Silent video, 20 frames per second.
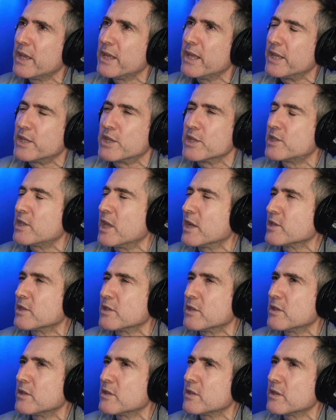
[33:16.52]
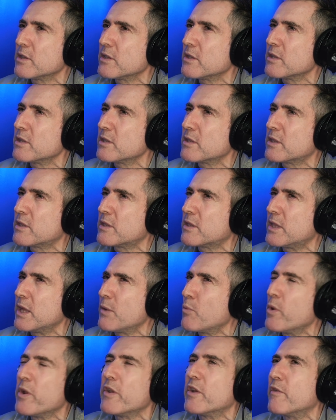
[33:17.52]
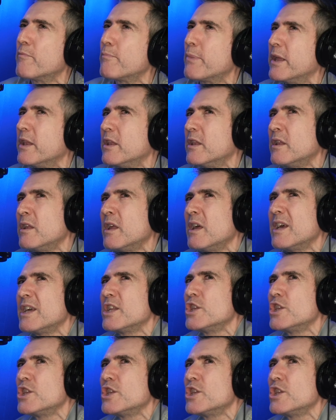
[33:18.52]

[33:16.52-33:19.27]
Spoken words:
It wouldn't have been